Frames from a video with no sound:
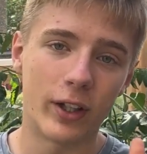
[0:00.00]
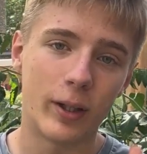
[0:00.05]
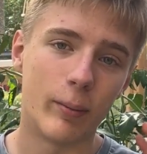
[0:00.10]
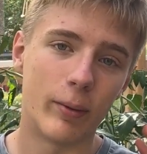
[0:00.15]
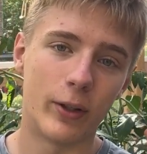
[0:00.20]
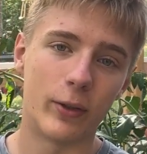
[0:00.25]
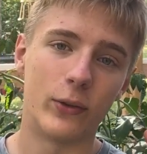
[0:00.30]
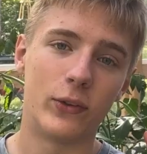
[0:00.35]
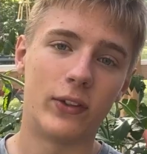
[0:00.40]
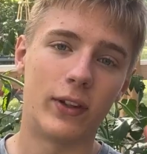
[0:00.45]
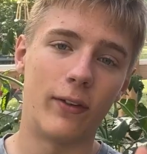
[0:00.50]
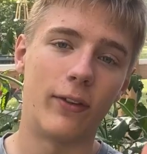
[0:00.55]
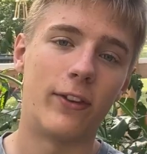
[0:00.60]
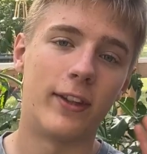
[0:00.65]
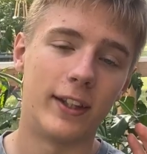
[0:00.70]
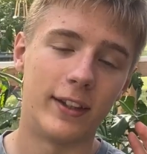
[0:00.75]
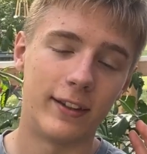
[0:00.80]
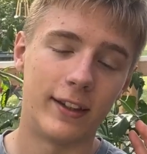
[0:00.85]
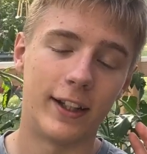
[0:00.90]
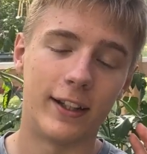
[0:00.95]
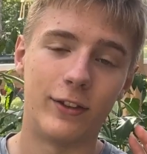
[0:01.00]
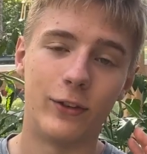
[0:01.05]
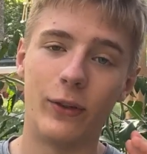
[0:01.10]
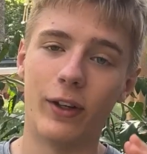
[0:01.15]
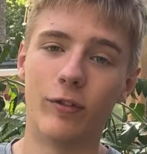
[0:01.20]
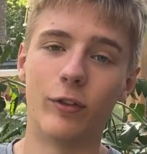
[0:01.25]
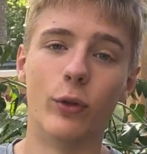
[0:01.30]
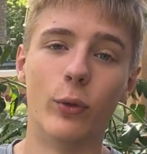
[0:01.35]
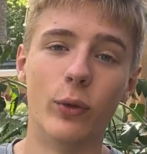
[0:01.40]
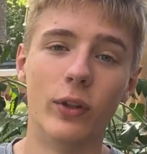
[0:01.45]
about something that you
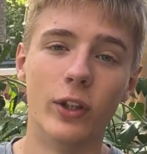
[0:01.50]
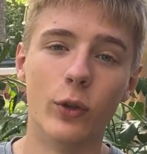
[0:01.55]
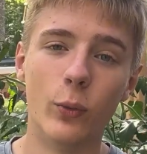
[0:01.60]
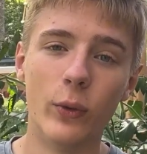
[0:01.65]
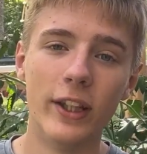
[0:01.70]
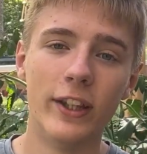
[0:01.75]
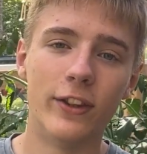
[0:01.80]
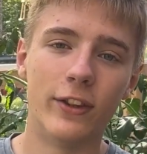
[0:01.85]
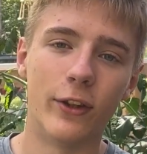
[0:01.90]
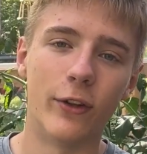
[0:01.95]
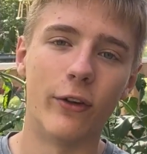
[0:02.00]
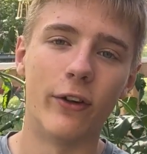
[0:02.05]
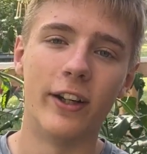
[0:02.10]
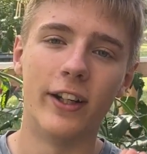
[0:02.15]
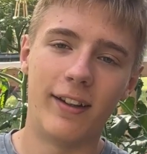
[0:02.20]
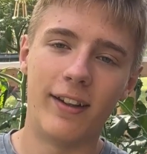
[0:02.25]
have to do in the winter.